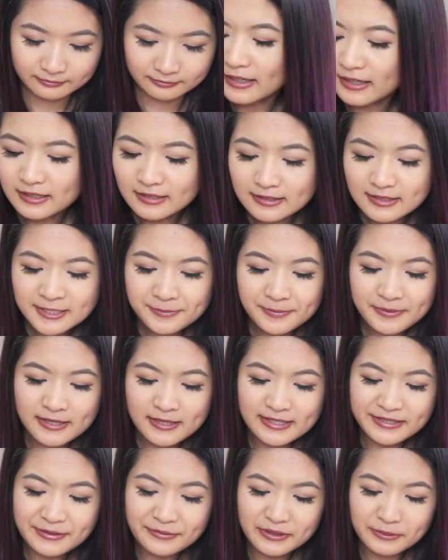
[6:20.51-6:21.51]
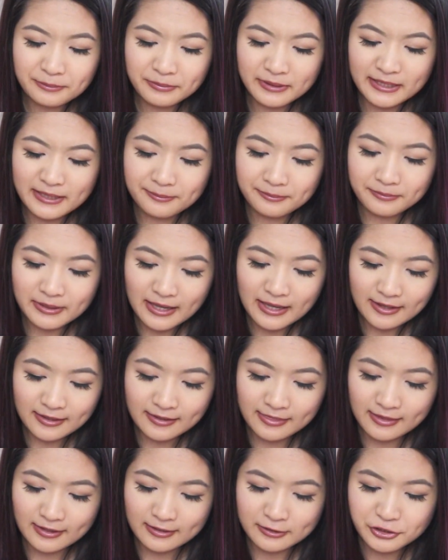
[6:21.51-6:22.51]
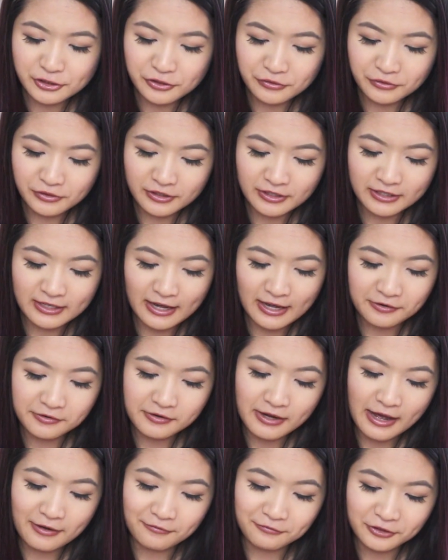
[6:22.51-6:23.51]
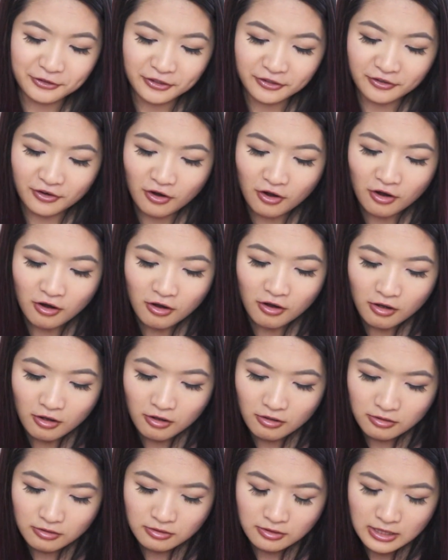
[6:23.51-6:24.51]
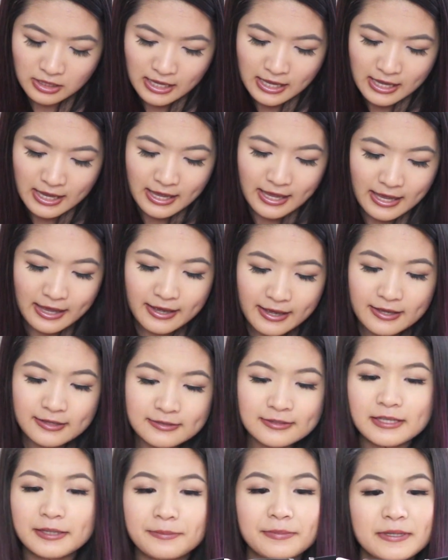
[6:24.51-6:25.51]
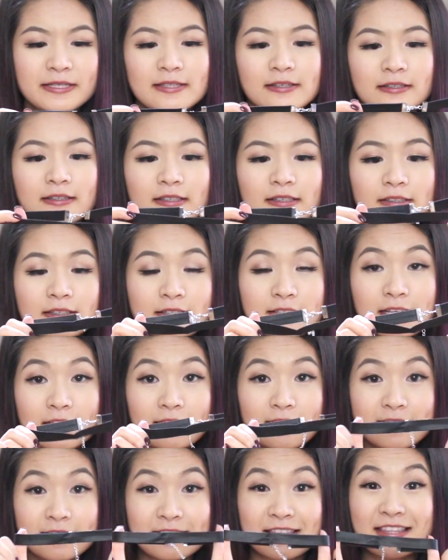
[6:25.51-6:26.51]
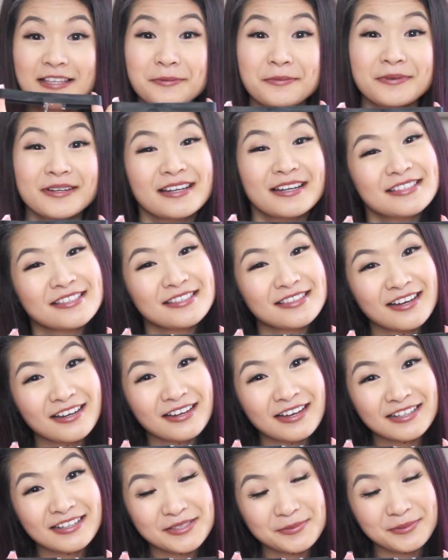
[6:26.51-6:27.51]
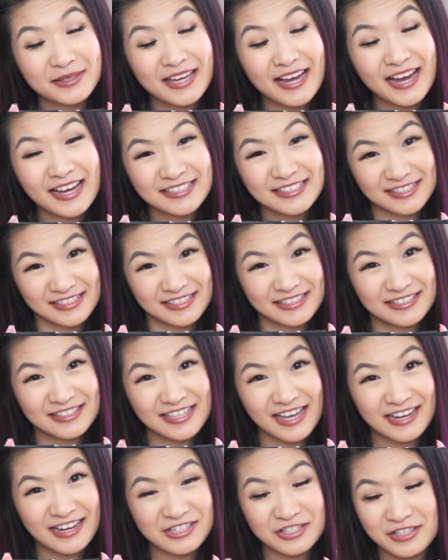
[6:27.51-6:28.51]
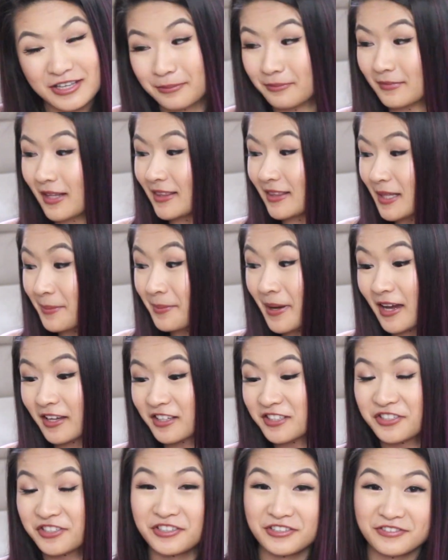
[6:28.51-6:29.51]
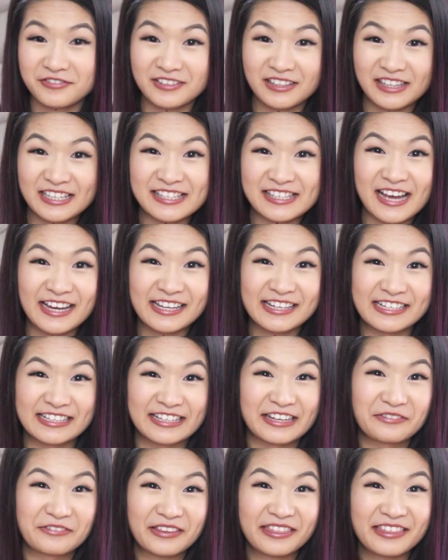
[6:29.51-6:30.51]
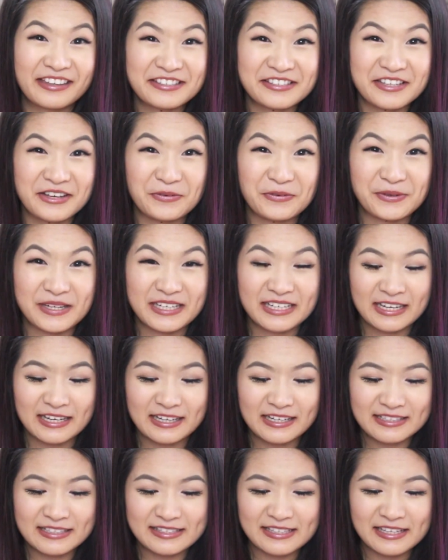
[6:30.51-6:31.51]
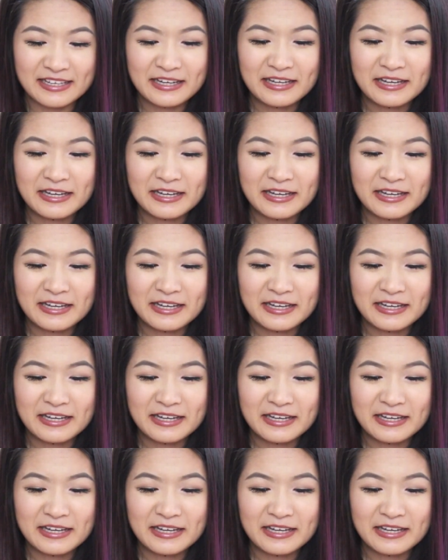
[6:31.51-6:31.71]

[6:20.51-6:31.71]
I got this because I want a plain black thick choker and I don't have one at all. And it basically looks like this. This one I did not cut by accident, actually. I'm glad they packaged it really tiny and everything so I wouldn't cut it.